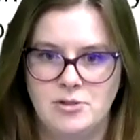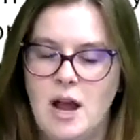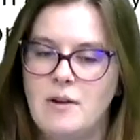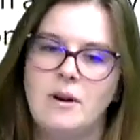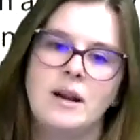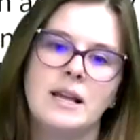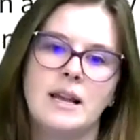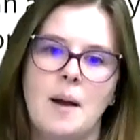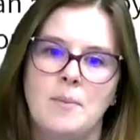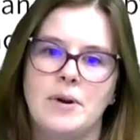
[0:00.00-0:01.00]
You're not running an
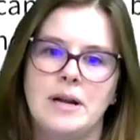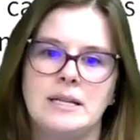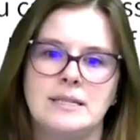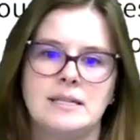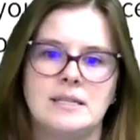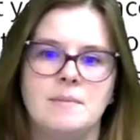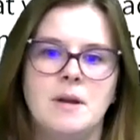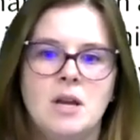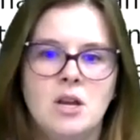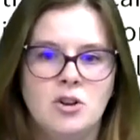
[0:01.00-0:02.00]
operating system.
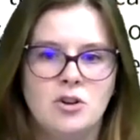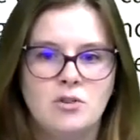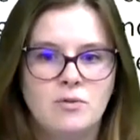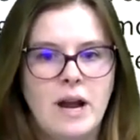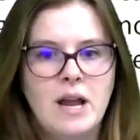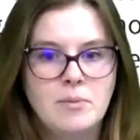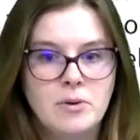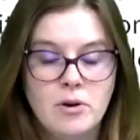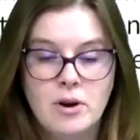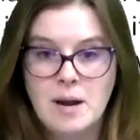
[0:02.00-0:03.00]
You're going to write a
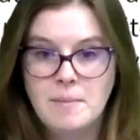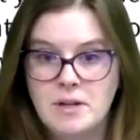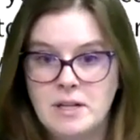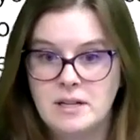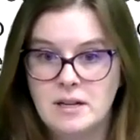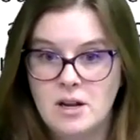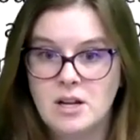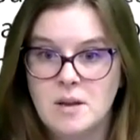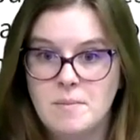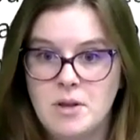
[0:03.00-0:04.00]
program on
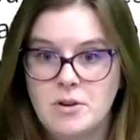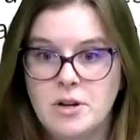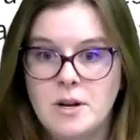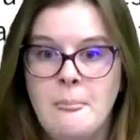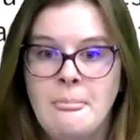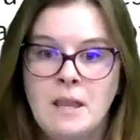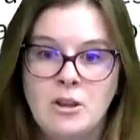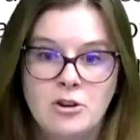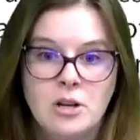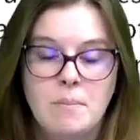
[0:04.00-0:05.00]
a computer.
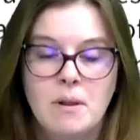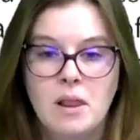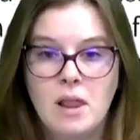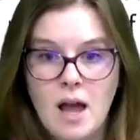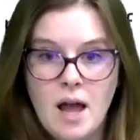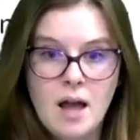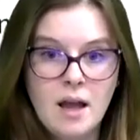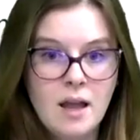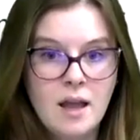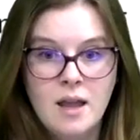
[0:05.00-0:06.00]
You're going to
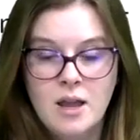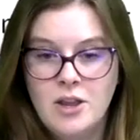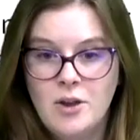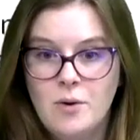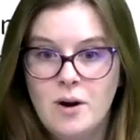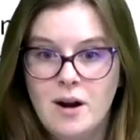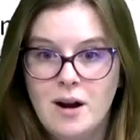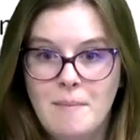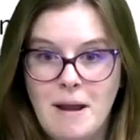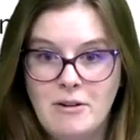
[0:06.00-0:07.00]
plug
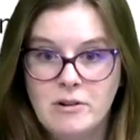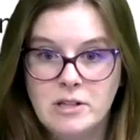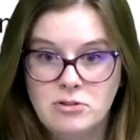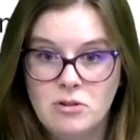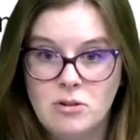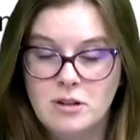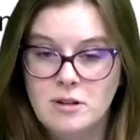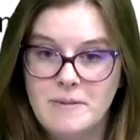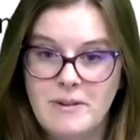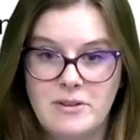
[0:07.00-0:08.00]
your
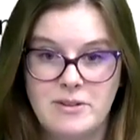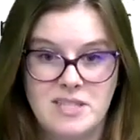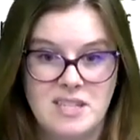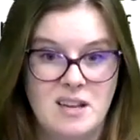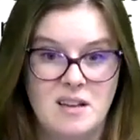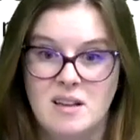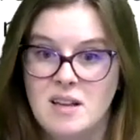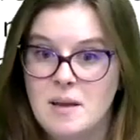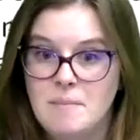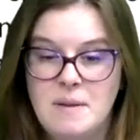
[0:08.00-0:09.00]
microcontroller, whether it's a
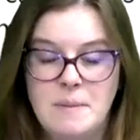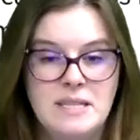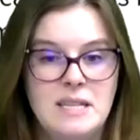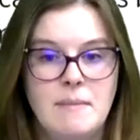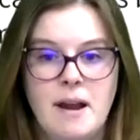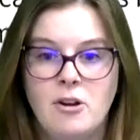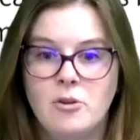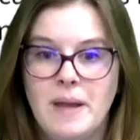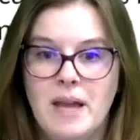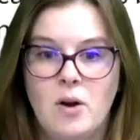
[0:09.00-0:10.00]
BBC
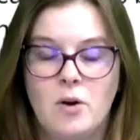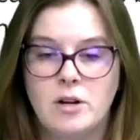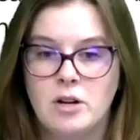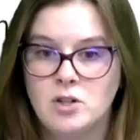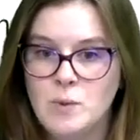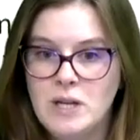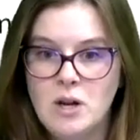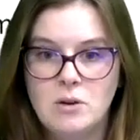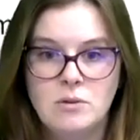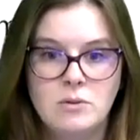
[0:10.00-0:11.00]
microbit or an
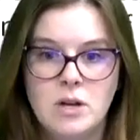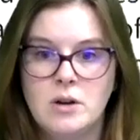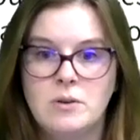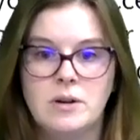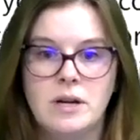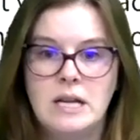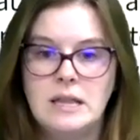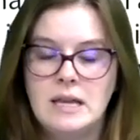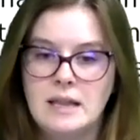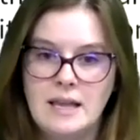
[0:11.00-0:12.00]
Arduino Uno or
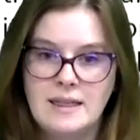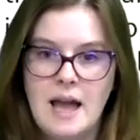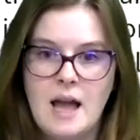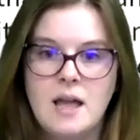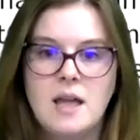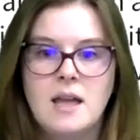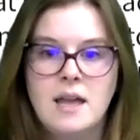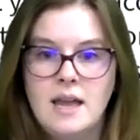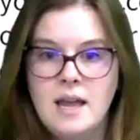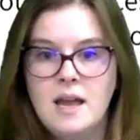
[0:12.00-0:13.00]
anything like that,
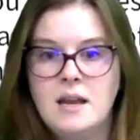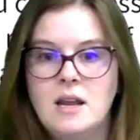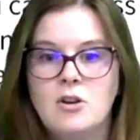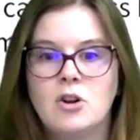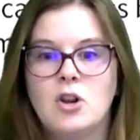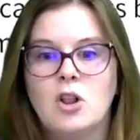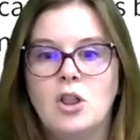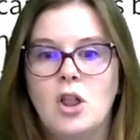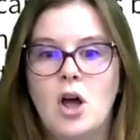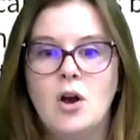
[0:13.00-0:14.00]
in. You're going to
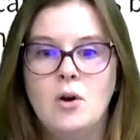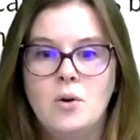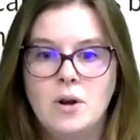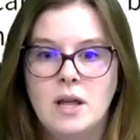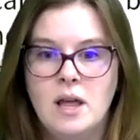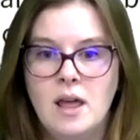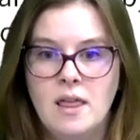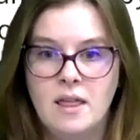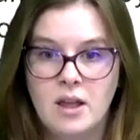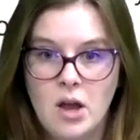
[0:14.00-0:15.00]
load
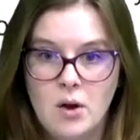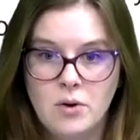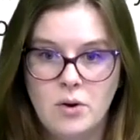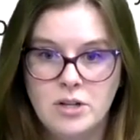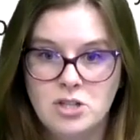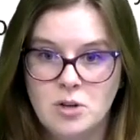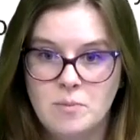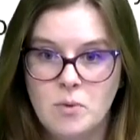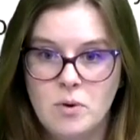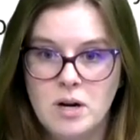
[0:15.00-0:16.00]
the code onto your
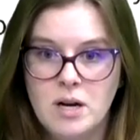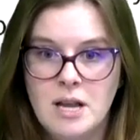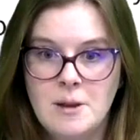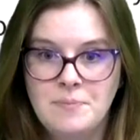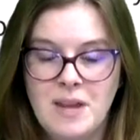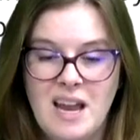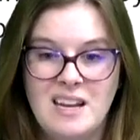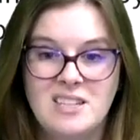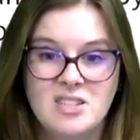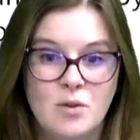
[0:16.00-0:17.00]
board, and
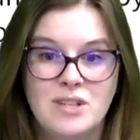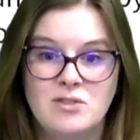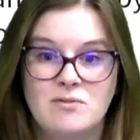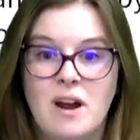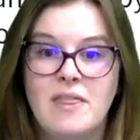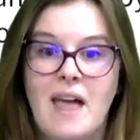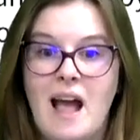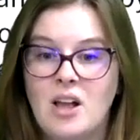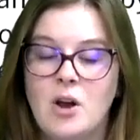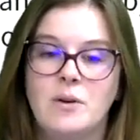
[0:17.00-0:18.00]
it's going to run
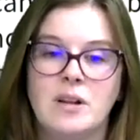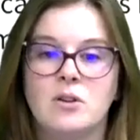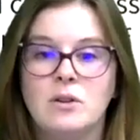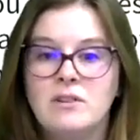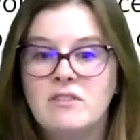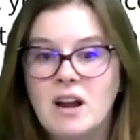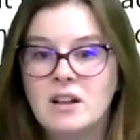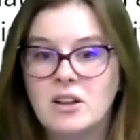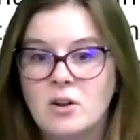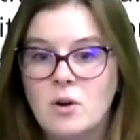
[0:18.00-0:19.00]
that code. It can only
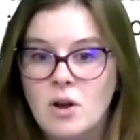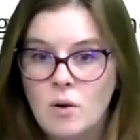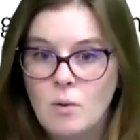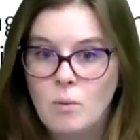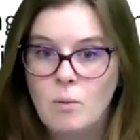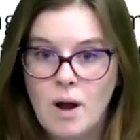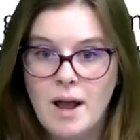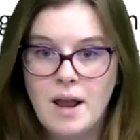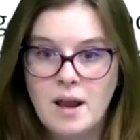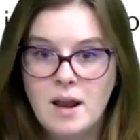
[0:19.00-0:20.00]
run
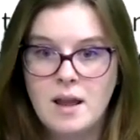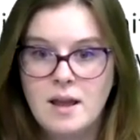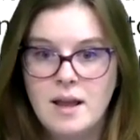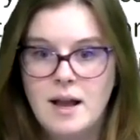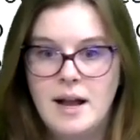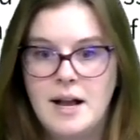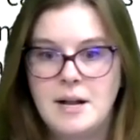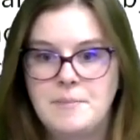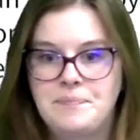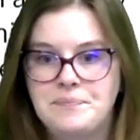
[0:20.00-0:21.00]
one
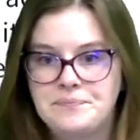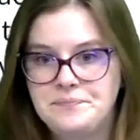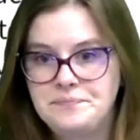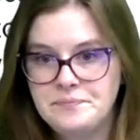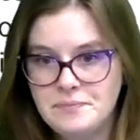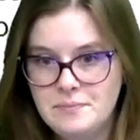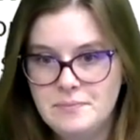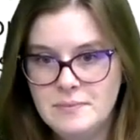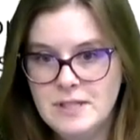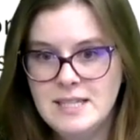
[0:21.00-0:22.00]

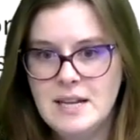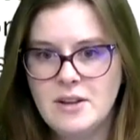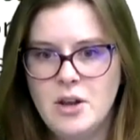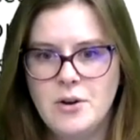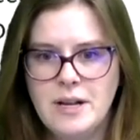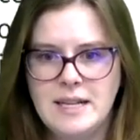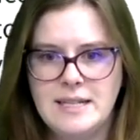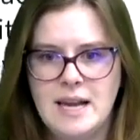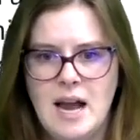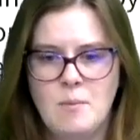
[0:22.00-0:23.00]
set of code at a
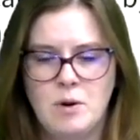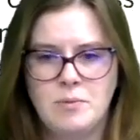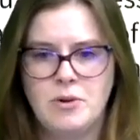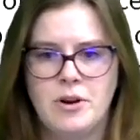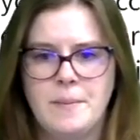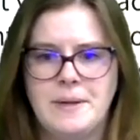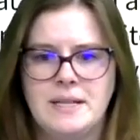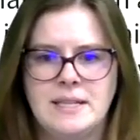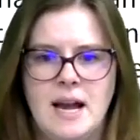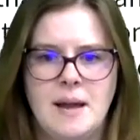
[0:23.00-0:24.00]
time, one program at
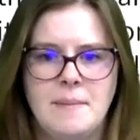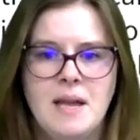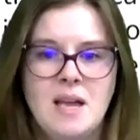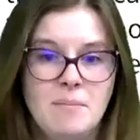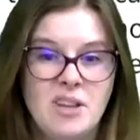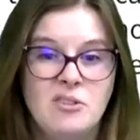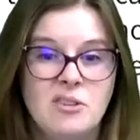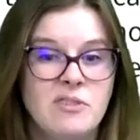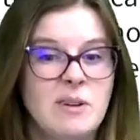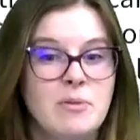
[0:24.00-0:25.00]
a time, but you
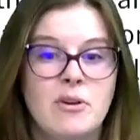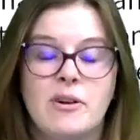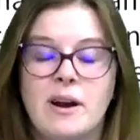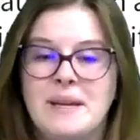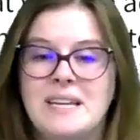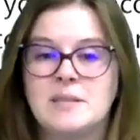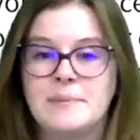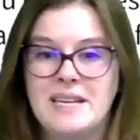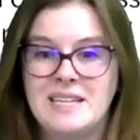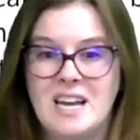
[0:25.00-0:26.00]
can reprogram it as
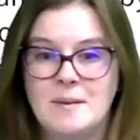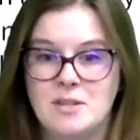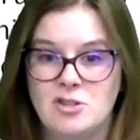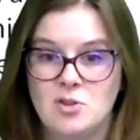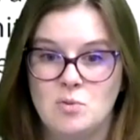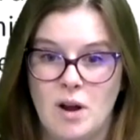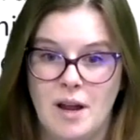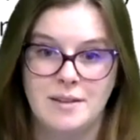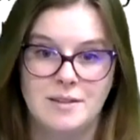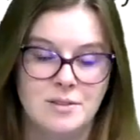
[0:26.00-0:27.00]
many times as you
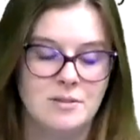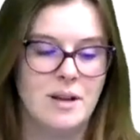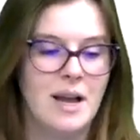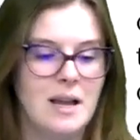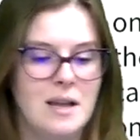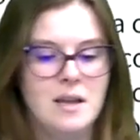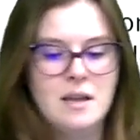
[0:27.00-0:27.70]
want, okay?